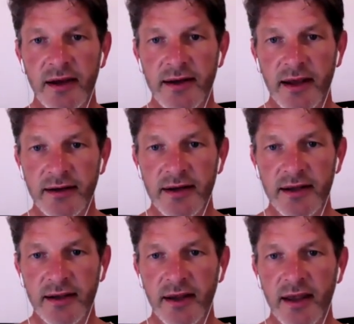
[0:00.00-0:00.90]

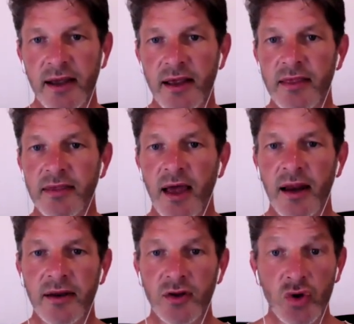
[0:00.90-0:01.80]
technique
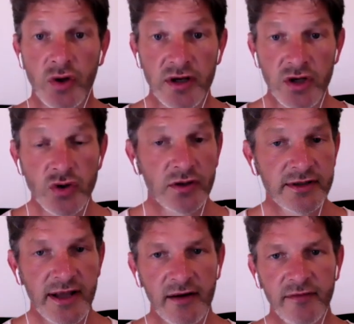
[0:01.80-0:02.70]
that you can use
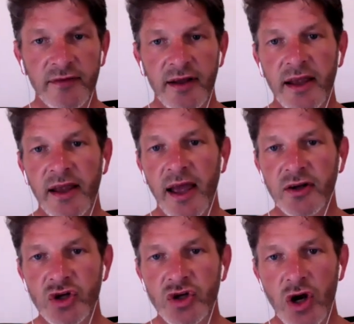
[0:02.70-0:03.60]
yourself
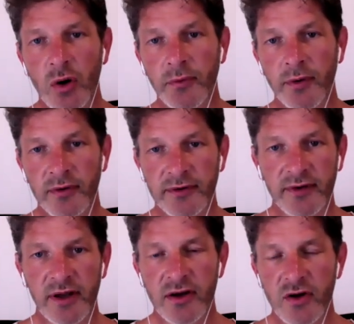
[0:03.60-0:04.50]
and share with others.
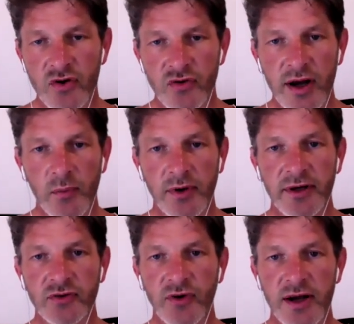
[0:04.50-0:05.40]
Great one to
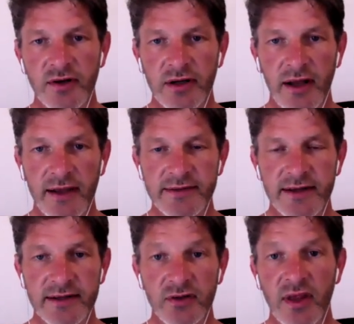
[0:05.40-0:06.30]
train your clients
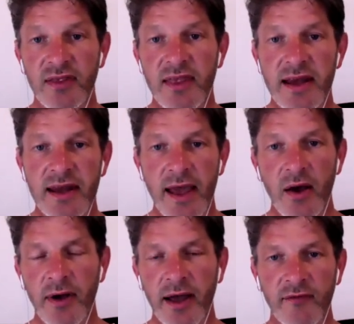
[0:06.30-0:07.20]
in so that they
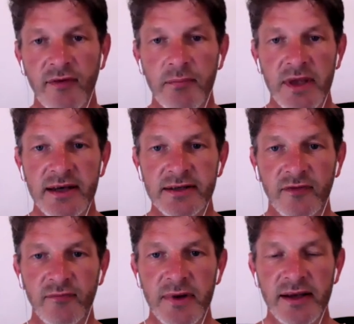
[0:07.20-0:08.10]
now have a means of
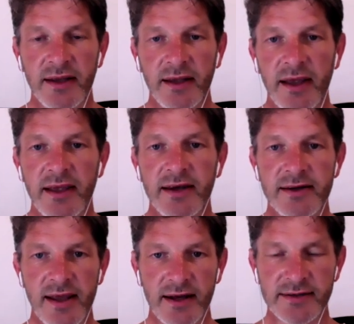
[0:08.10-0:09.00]
meeting
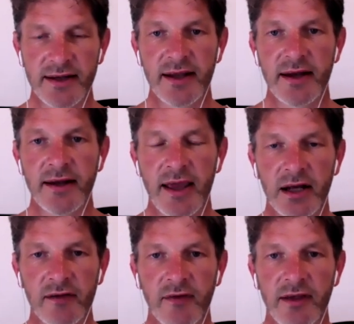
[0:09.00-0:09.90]
intense
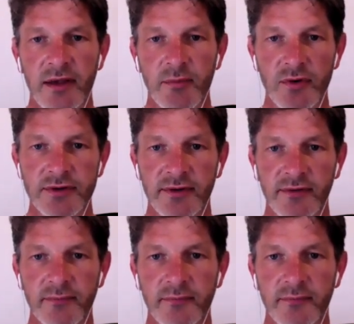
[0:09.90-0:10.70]
negative emotions.